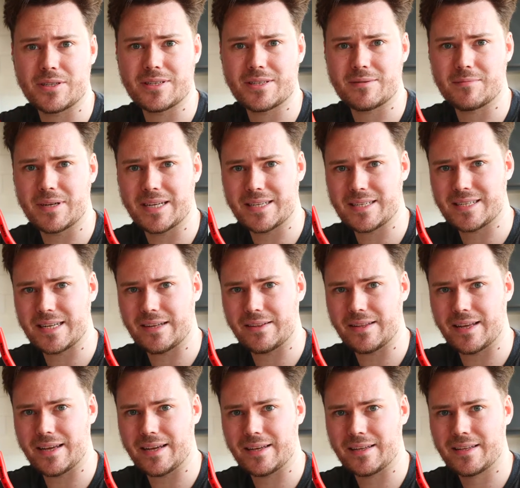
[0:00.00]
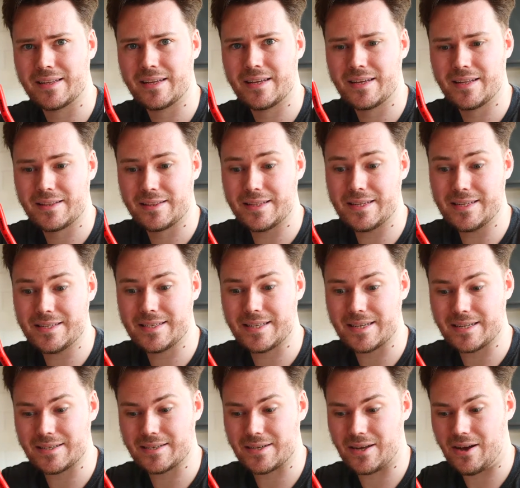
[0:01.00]
there's some links down there. These
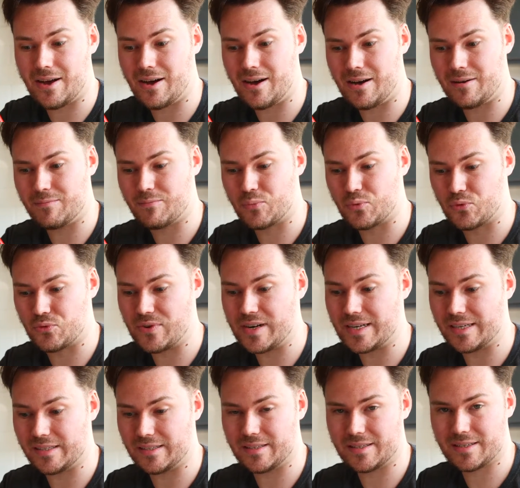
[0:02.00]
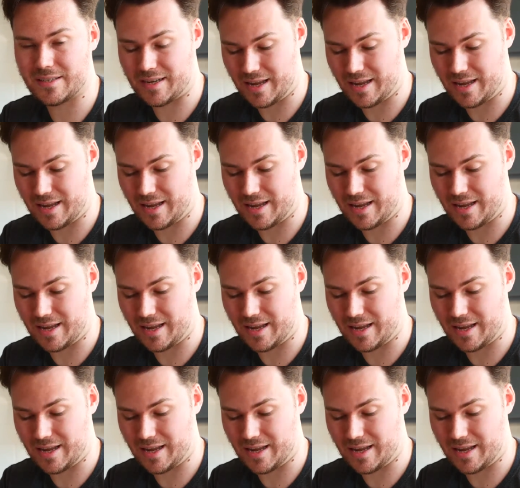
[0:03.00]
things are brilliant.